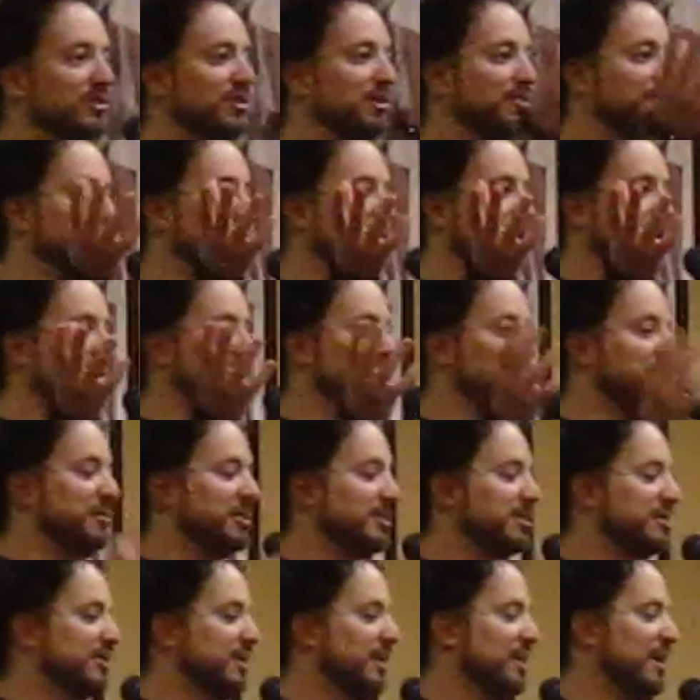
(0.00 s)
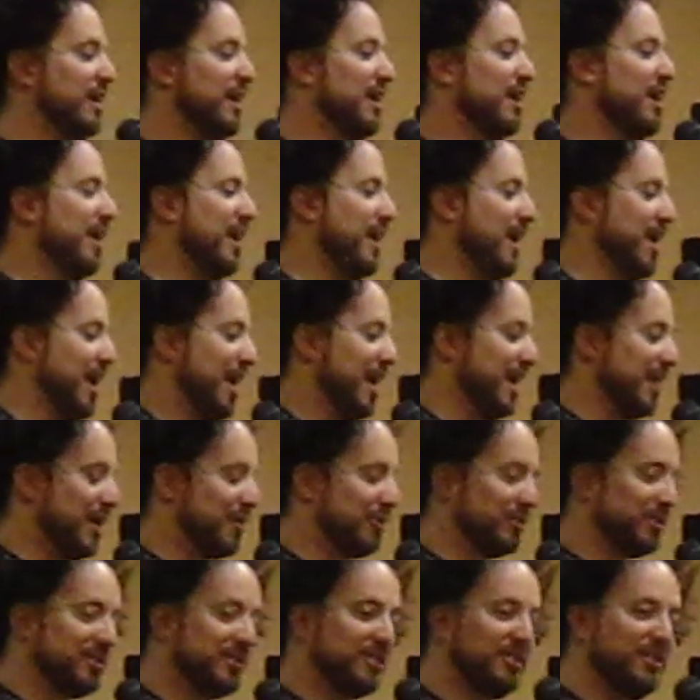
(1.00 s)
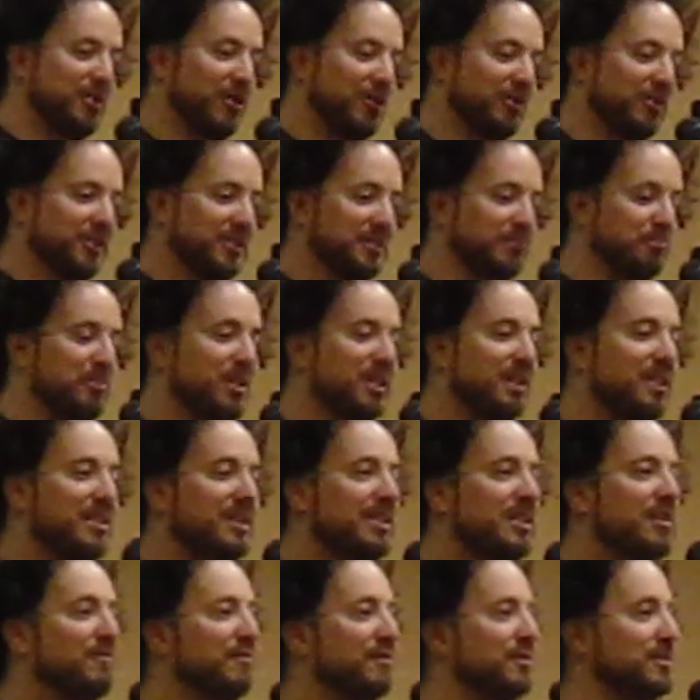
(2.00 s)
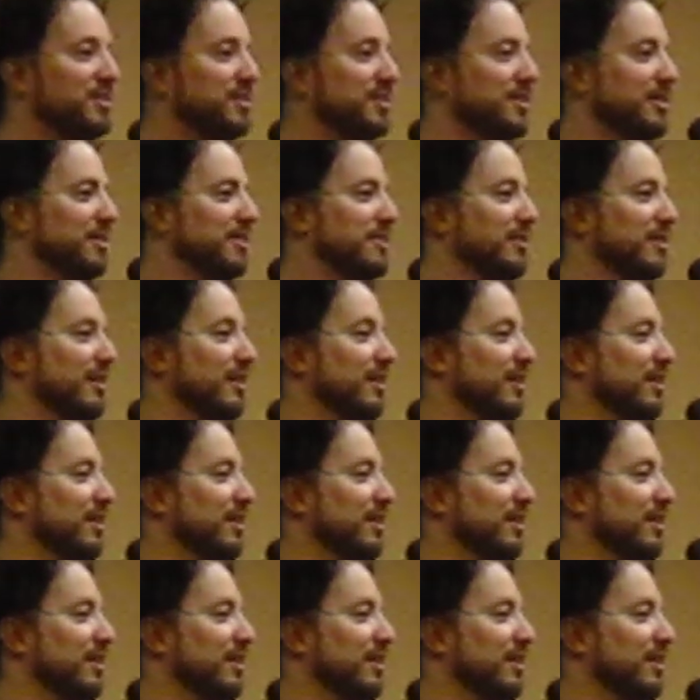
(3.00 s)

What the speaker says: different exhibits, and I would see all these magnificent